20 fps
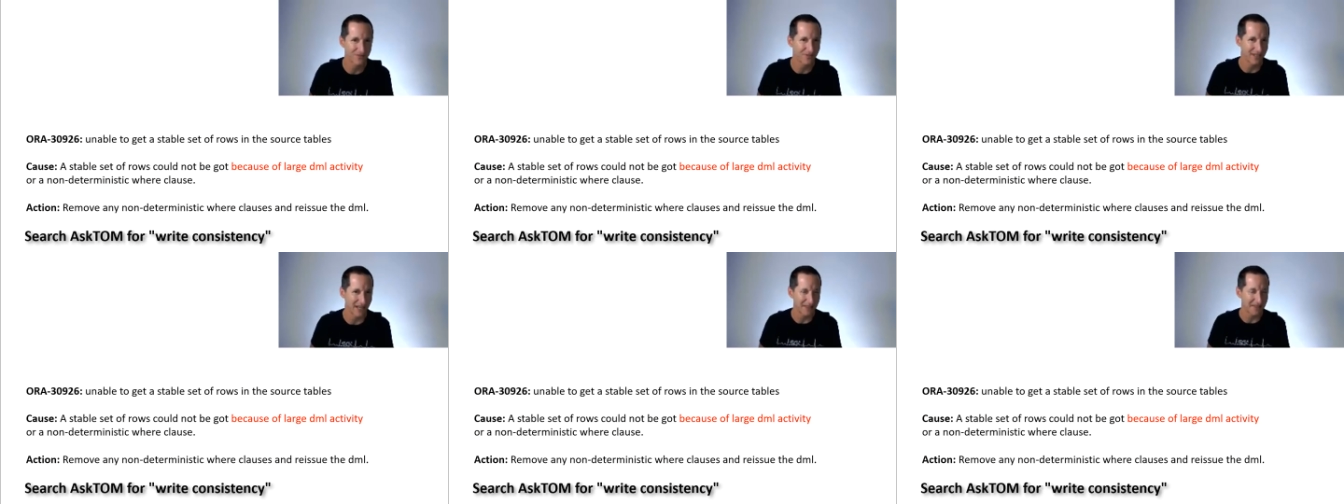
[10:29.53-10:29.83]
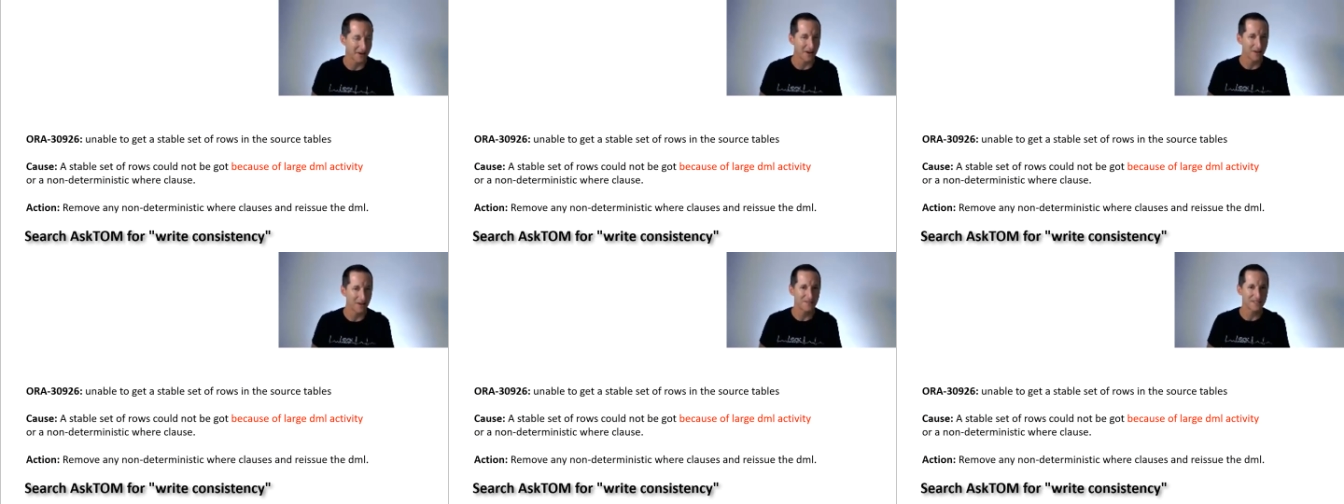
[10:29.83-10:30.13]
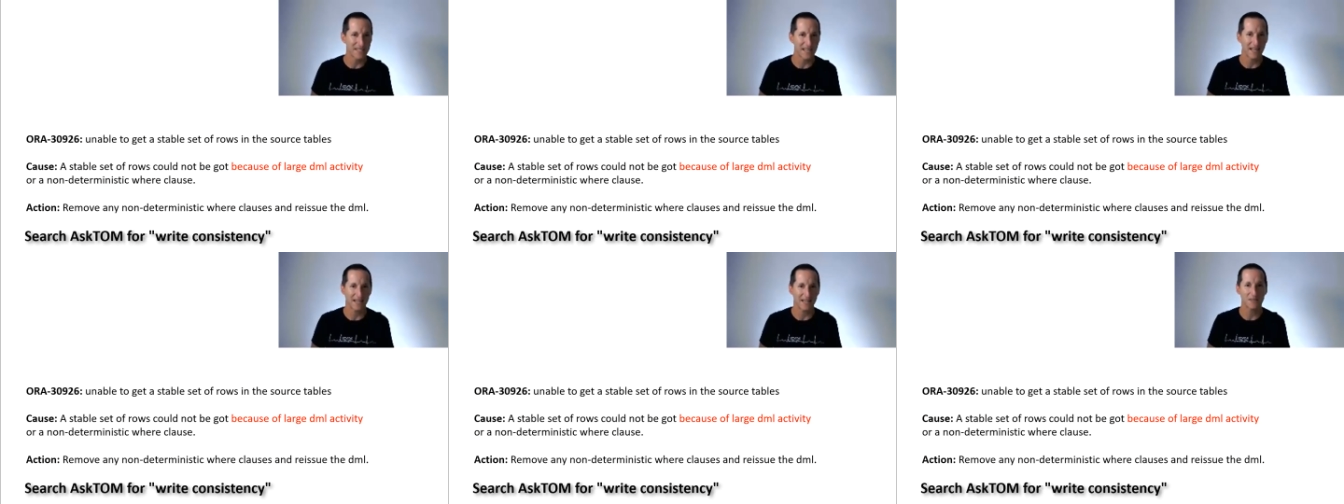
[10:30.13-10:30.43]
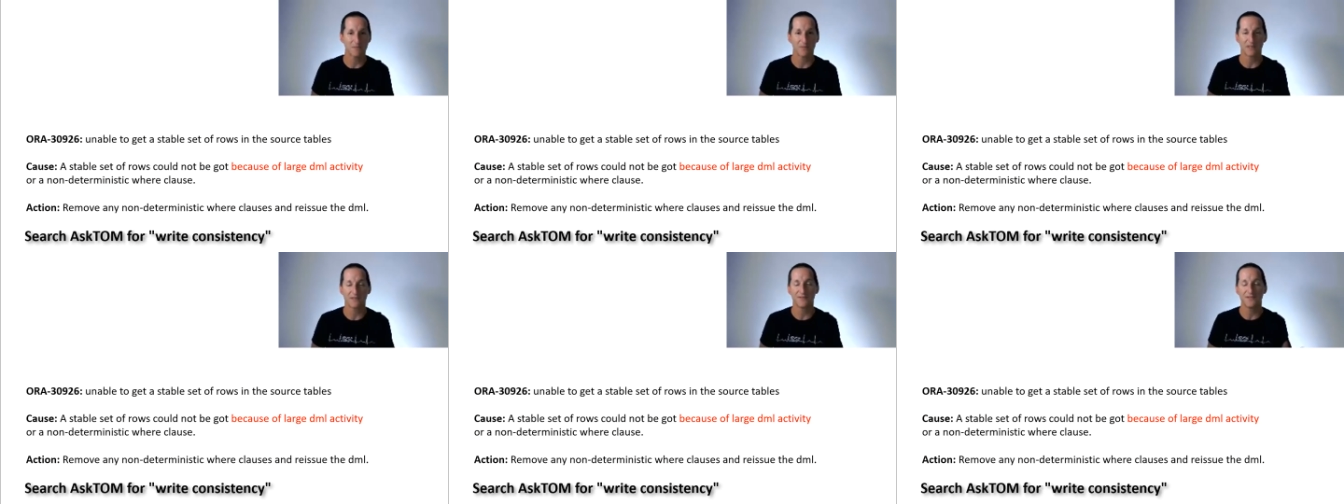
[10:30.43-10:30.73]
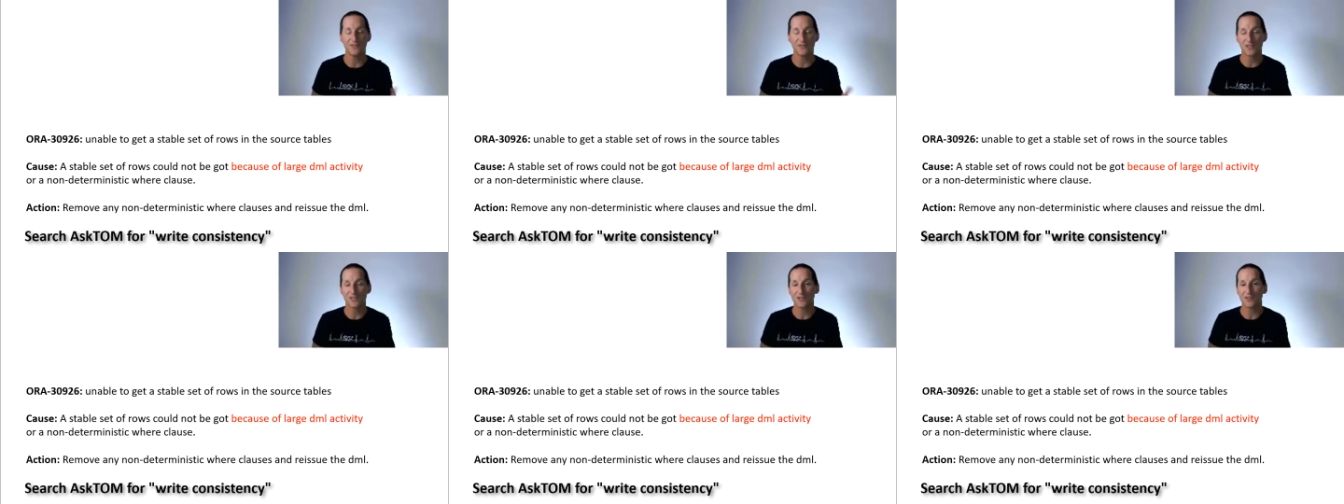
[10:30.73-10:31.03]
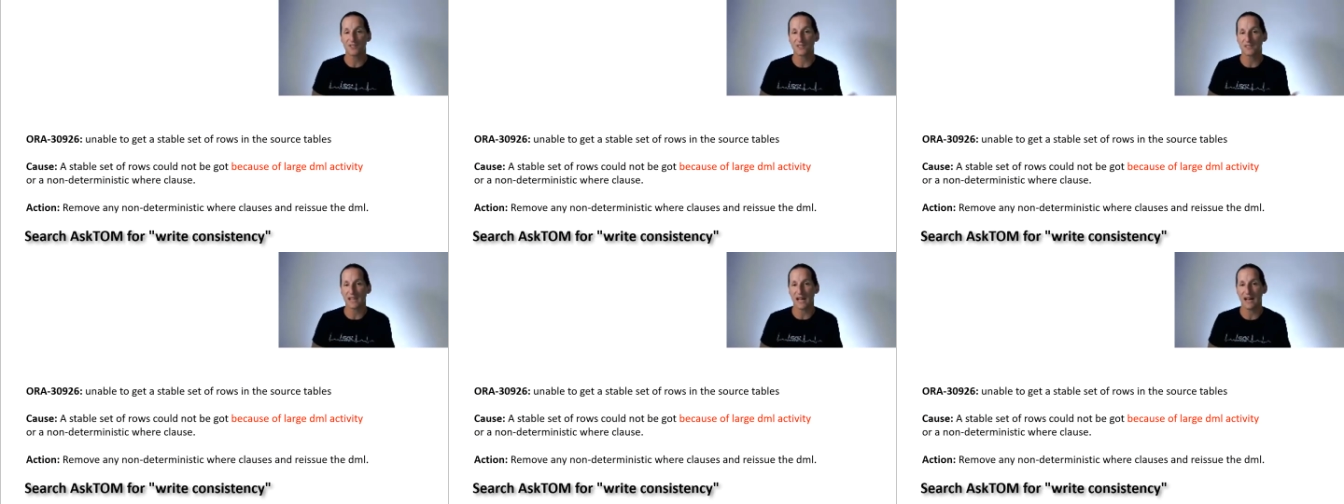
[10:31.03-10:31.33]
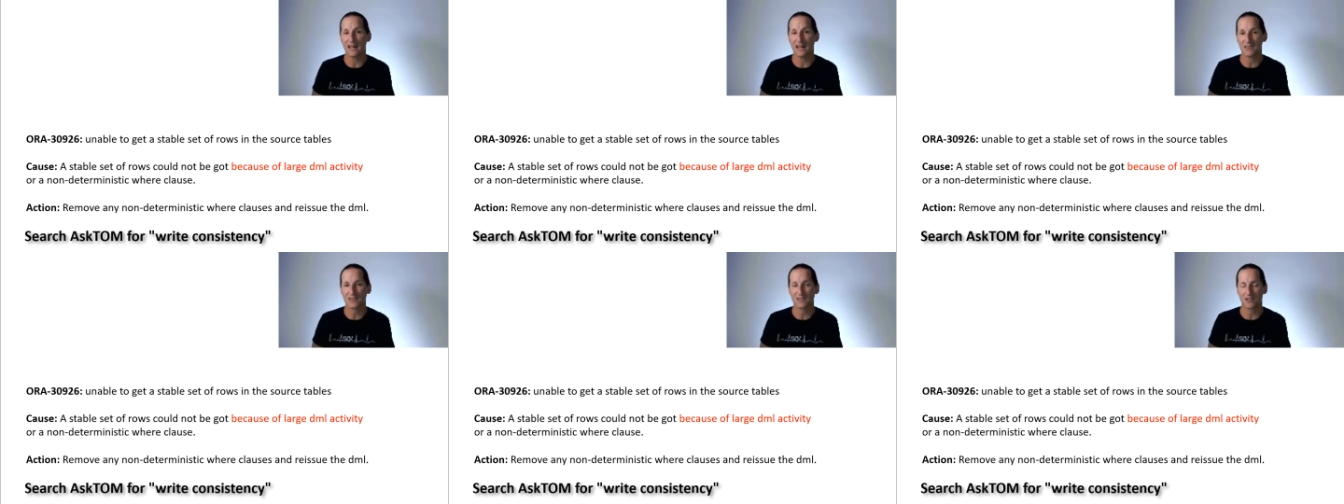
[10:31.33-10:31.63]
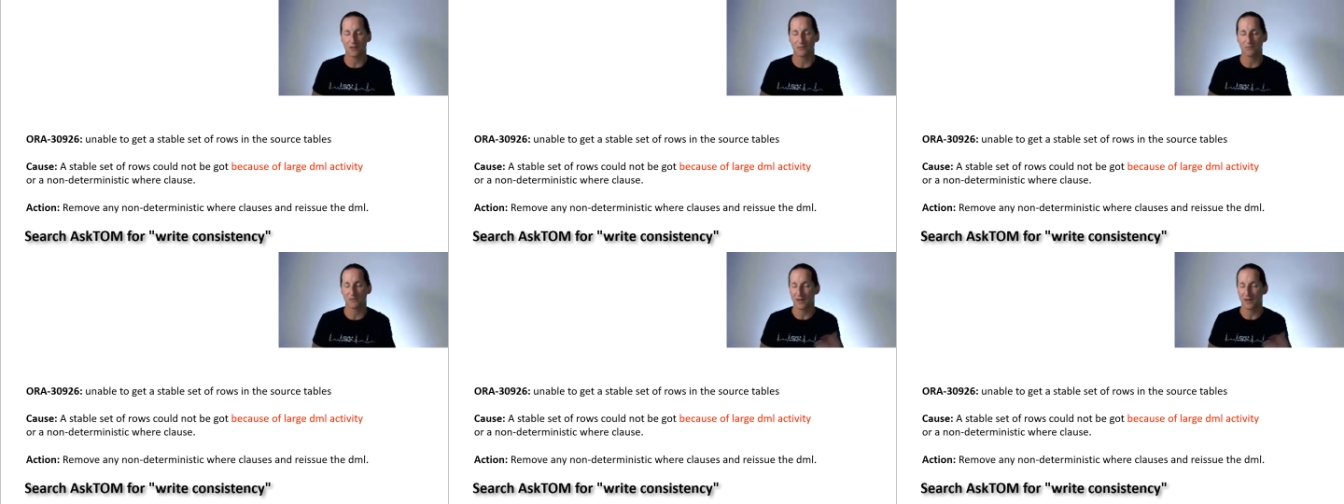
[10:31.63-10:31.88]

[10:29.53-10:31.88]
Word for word: for another office hours, but if you search Ask Tom,